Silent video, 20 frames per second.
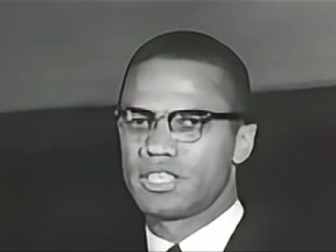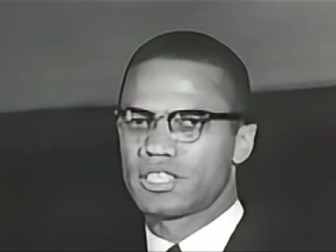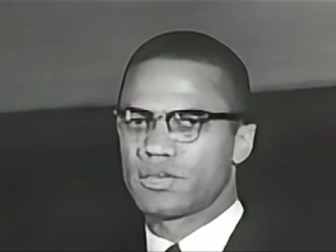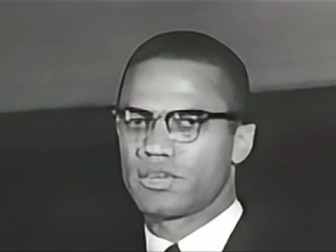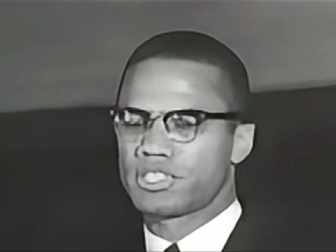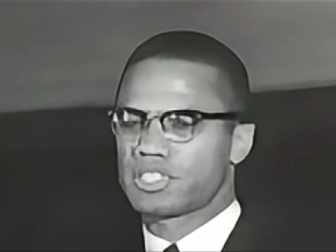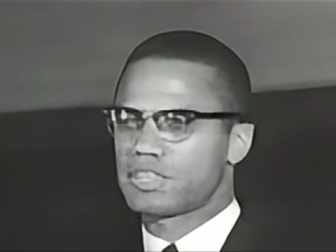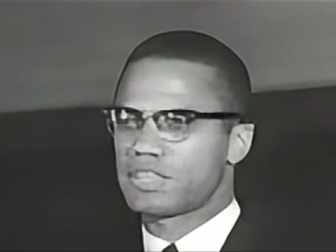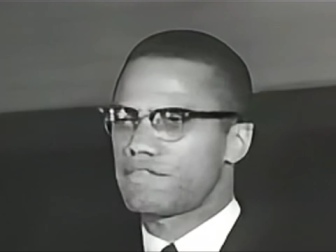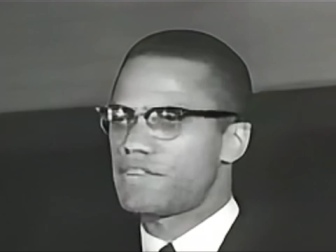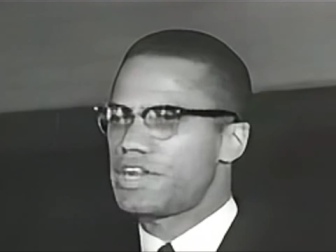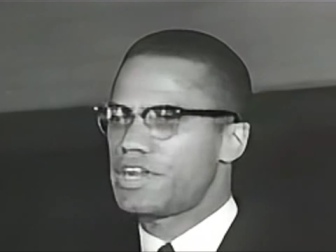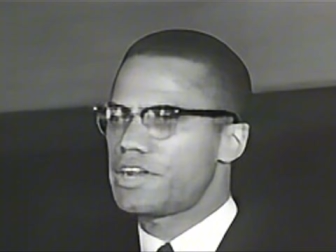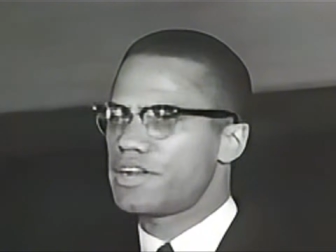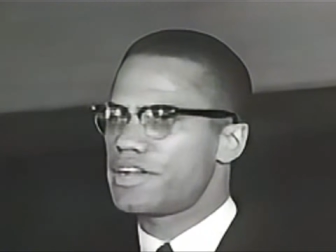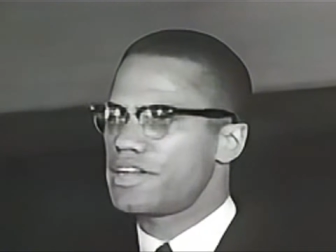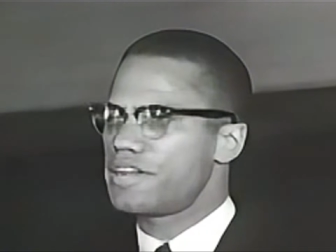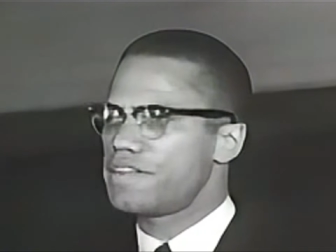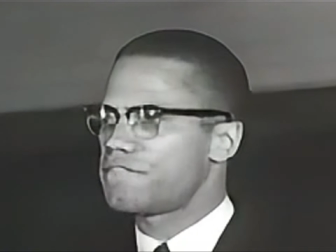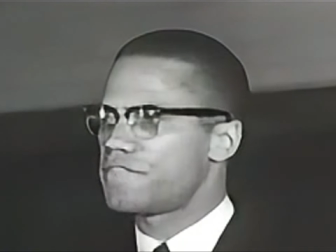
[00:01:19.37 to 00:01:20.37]
So it's a
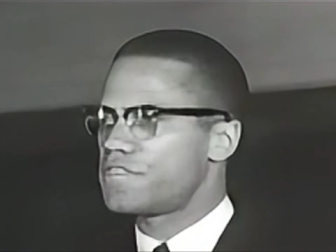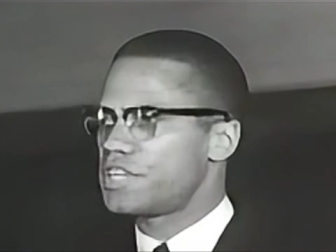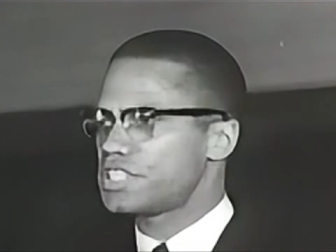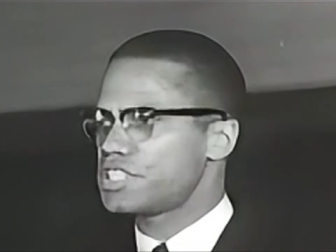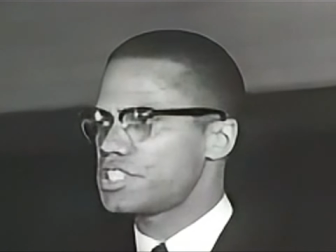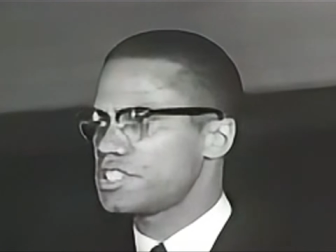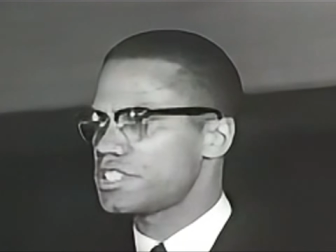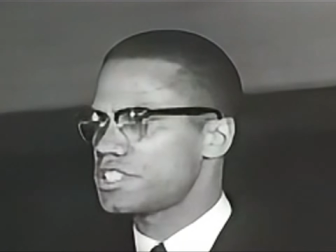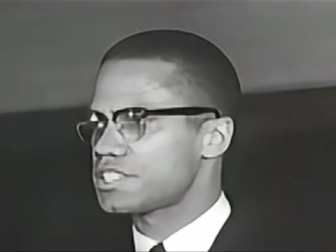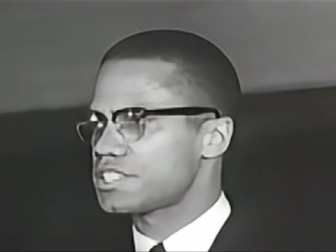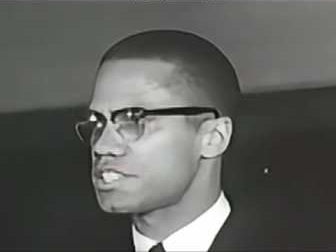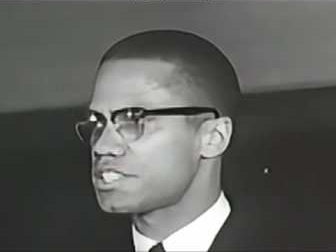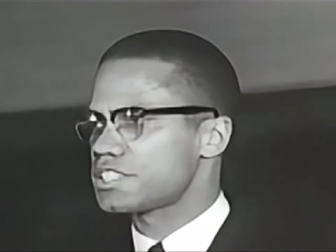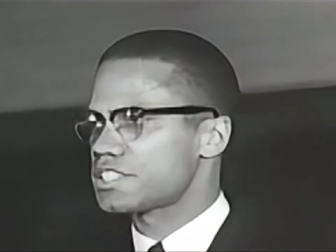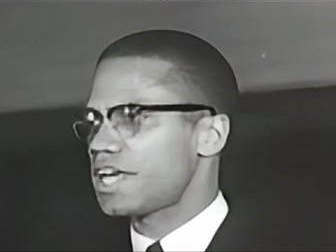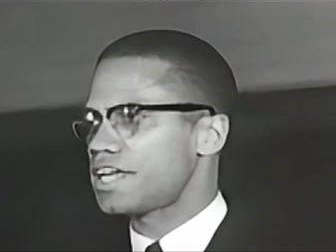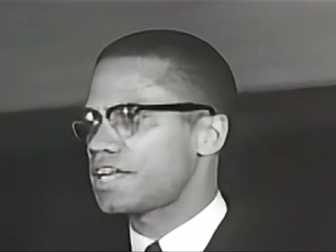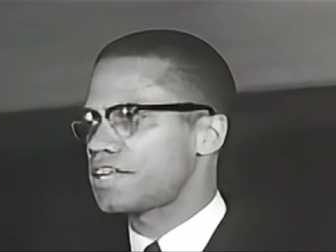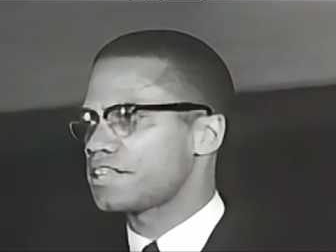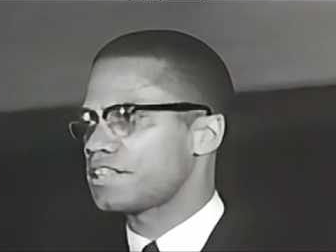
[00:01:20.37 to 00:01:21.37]
very vicious
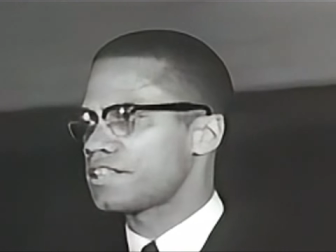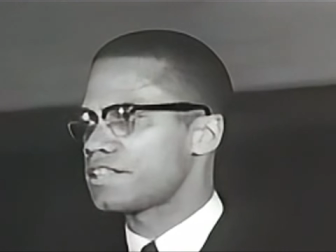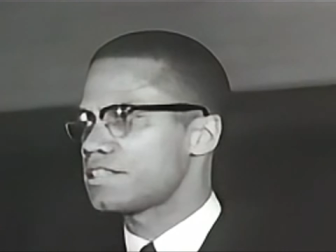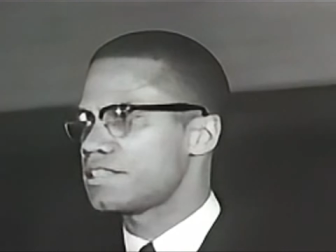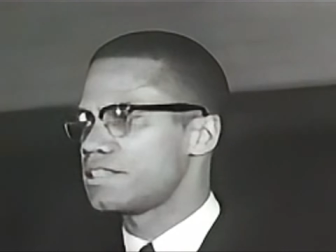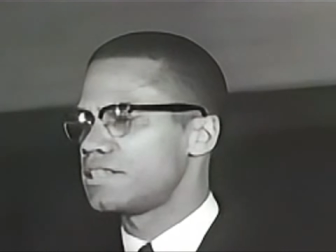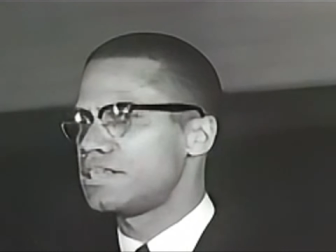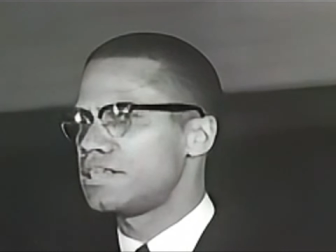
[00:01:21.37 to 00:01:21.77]
cycle.